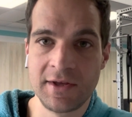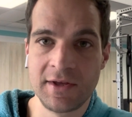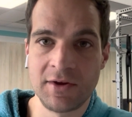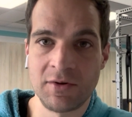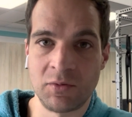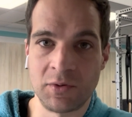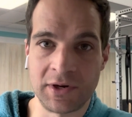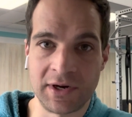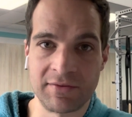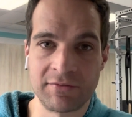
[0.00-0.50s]

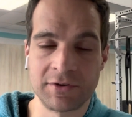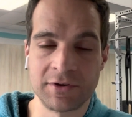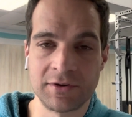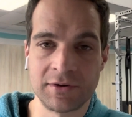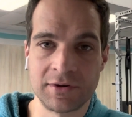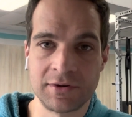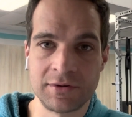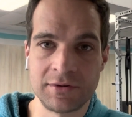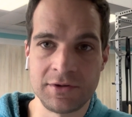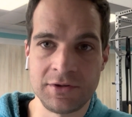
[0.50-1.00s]

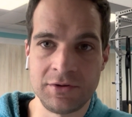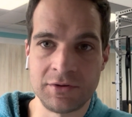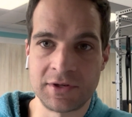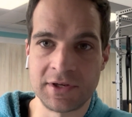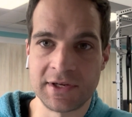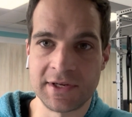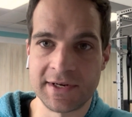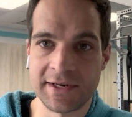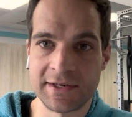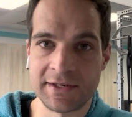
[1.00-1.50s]
whenever you
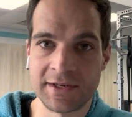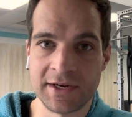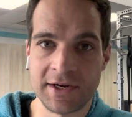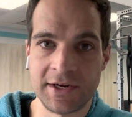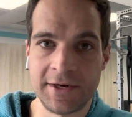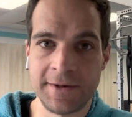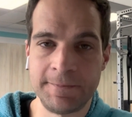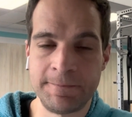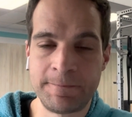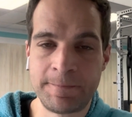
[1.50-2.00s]
can get it
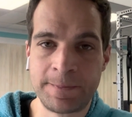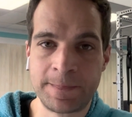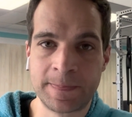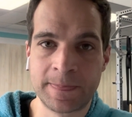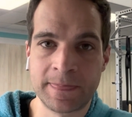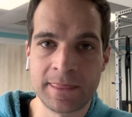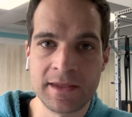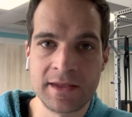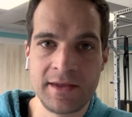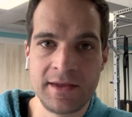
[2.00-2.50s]
done.
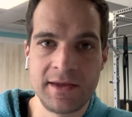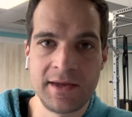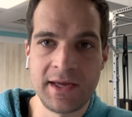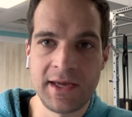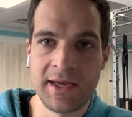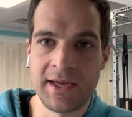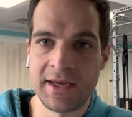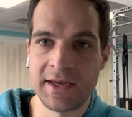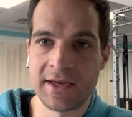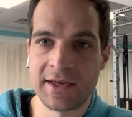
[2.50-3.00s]

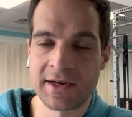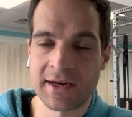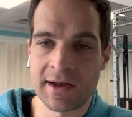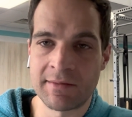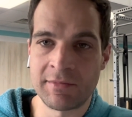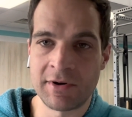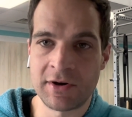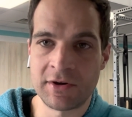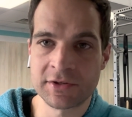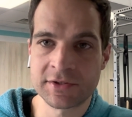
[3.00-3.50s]
And
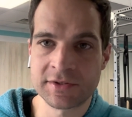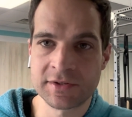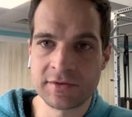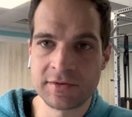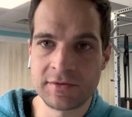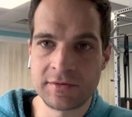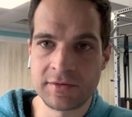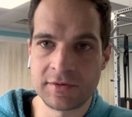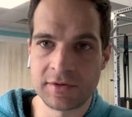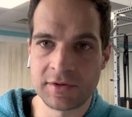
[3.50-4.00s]
I'm
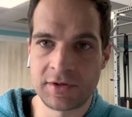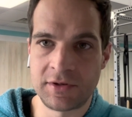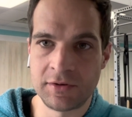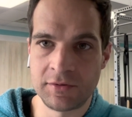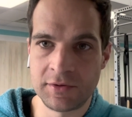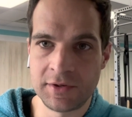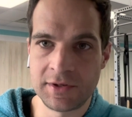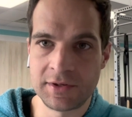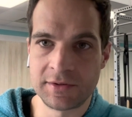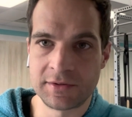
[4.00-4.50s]
also
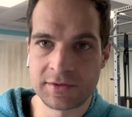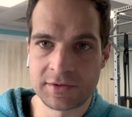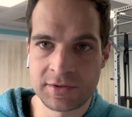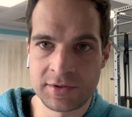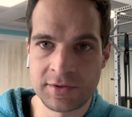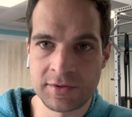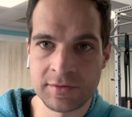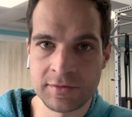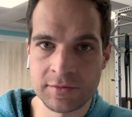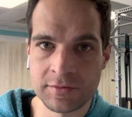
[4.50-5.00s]
going
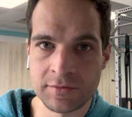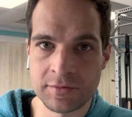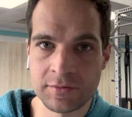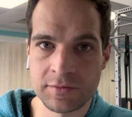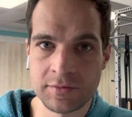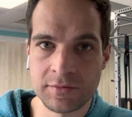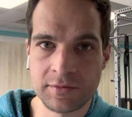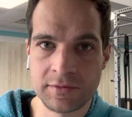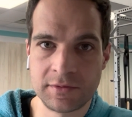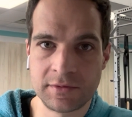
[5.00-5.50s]

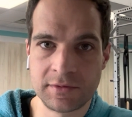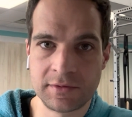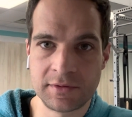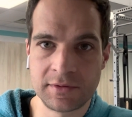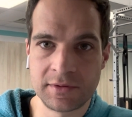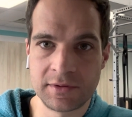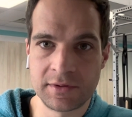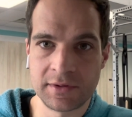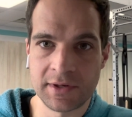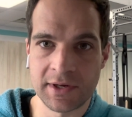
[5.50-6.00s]
to
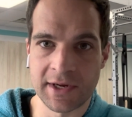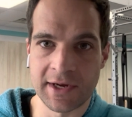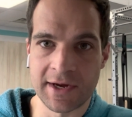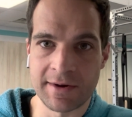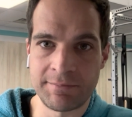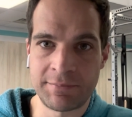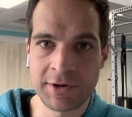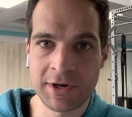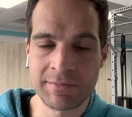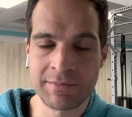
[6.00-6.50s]

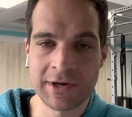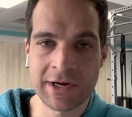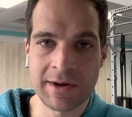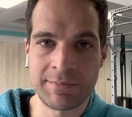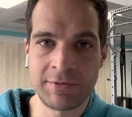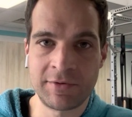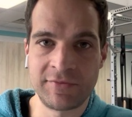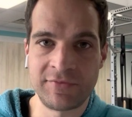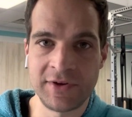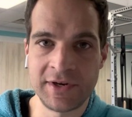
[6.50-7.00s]
put up a
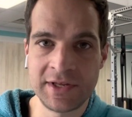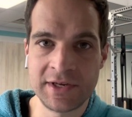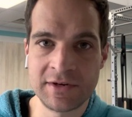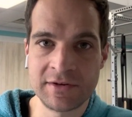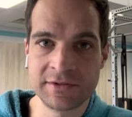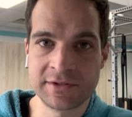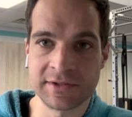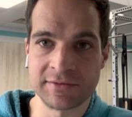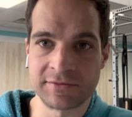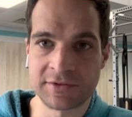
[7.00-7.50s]
couple
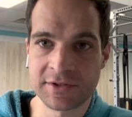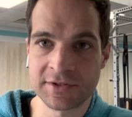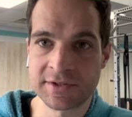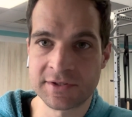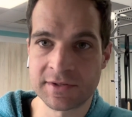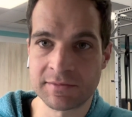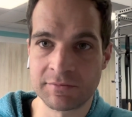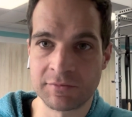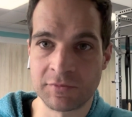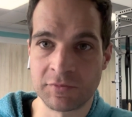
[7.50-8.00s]
videos of just
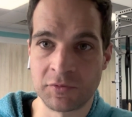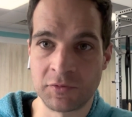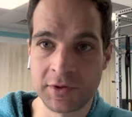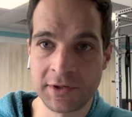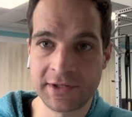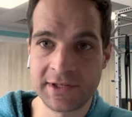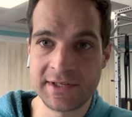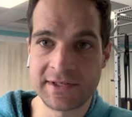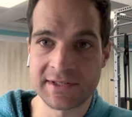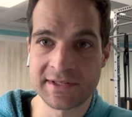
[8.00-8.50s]
some
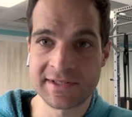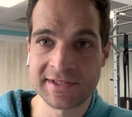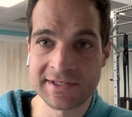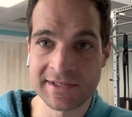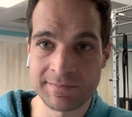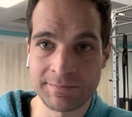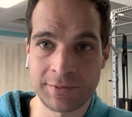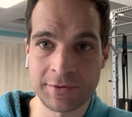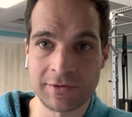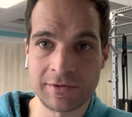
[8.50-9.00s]
really
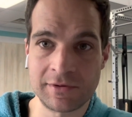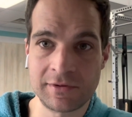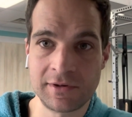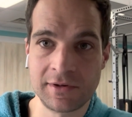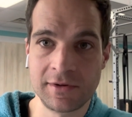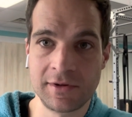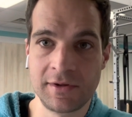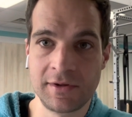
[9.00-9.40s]
simple